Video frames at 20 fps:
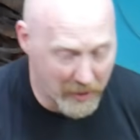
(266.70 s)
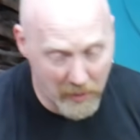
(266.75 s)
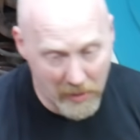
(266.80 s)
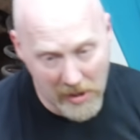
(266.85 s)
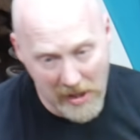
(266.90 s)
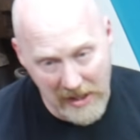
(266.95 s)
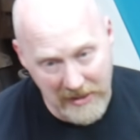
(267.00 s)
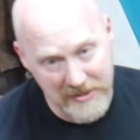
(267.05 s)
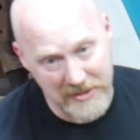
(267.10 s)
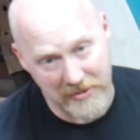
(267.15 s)

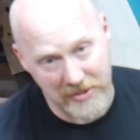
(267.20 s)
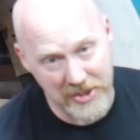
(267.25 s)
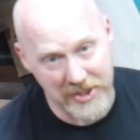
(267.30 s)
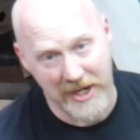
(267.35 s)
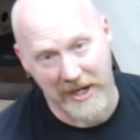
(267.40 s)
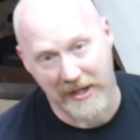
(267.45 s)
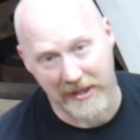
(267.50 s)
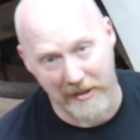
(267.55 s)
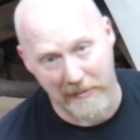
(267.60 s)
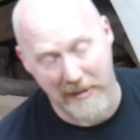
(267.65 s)
we'll also
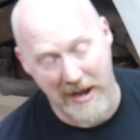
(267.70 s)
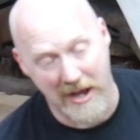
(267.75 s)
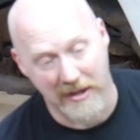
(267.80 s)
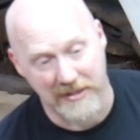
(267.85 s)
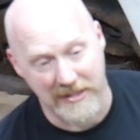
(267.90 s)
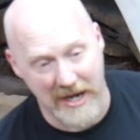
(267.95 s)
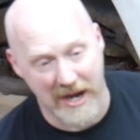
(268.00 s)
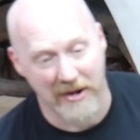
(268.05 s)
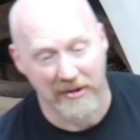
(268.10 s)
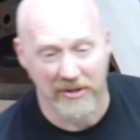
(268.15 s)
check the
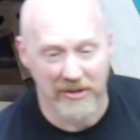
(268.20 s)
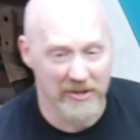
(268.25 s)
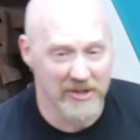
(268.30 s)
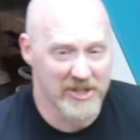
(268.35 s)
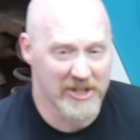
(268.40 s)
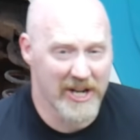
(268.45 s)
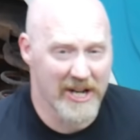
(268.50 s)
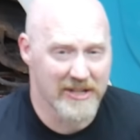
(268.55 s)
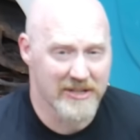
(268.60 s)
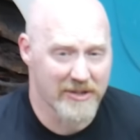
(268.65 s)
mount out. Good
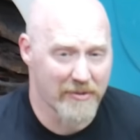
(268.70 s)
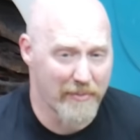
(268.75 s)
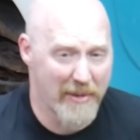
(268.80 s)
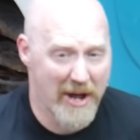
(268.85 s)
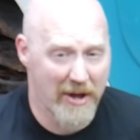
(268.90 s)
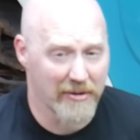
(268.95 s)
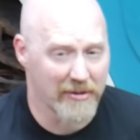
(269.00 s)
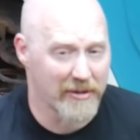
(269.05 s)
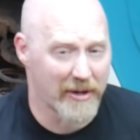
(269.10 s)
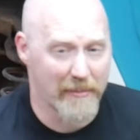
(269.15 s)
chance the
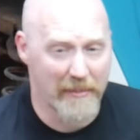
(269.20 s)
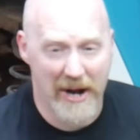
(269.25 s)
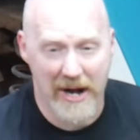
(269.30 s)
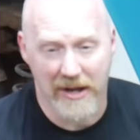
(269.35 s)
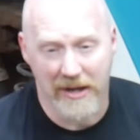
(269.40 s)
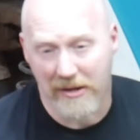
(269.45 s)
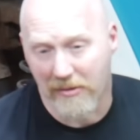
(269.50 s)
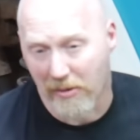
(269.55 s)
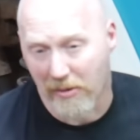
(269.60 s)
mount might need